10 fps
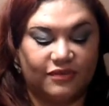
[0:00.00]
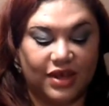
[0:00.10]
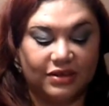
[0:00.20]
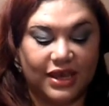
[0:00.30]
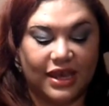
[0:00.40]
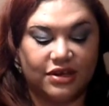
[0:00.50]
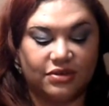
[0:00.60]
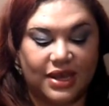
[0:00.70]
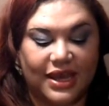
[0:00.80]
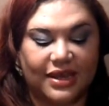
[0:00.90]

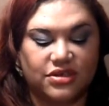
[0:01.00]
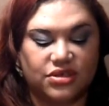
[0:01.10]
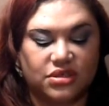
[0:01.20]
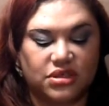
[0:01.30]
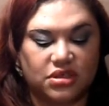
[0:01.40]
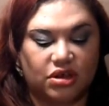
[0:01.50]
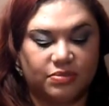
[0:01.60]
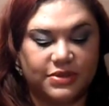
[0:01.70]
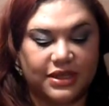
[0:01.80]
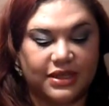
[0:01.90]

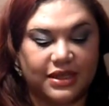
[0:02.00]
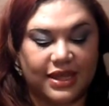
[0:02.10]
Sculpting